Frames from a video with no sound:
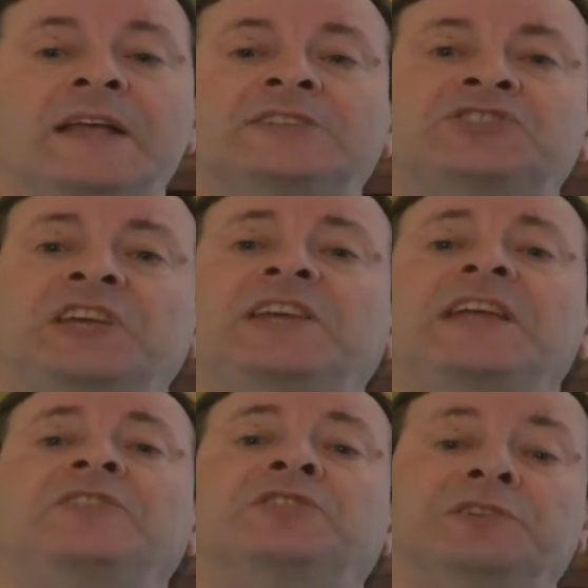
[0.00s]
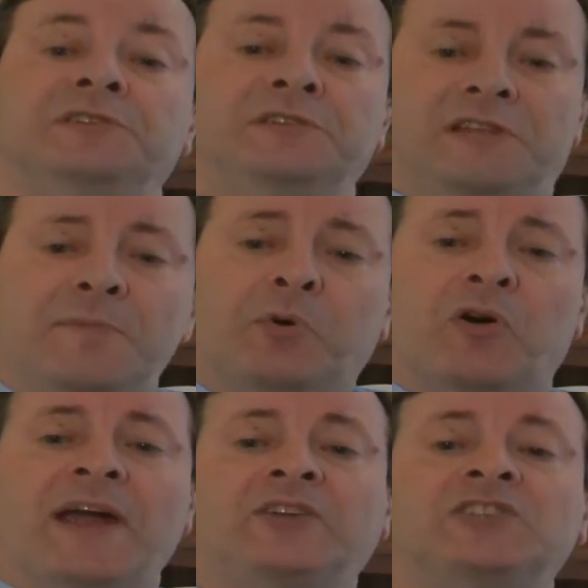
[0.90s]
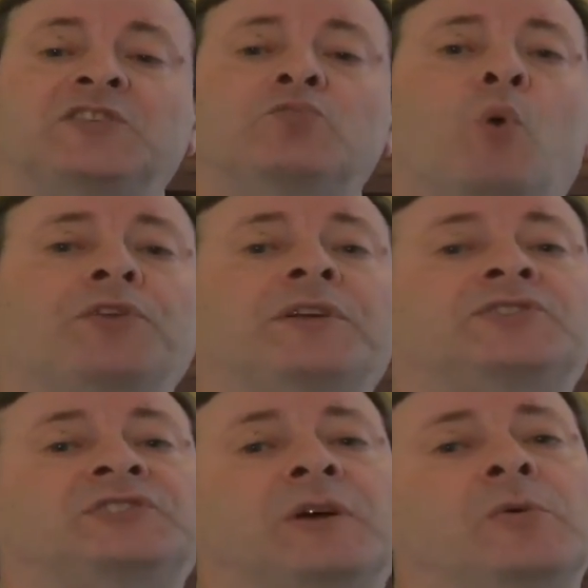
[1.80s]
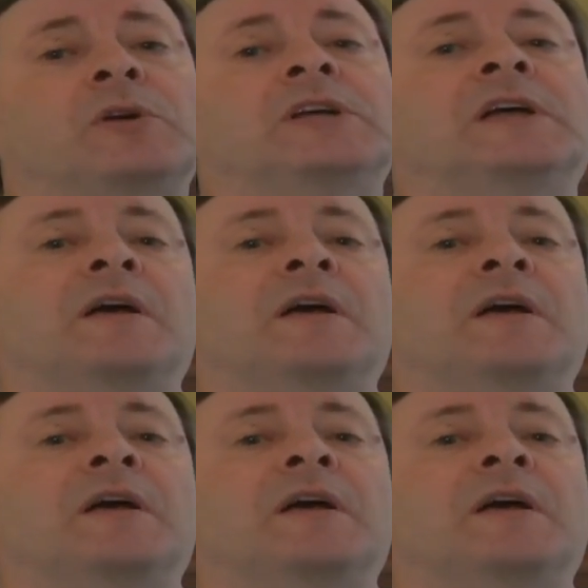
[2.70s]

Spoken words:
Seeking to liberate us from what it so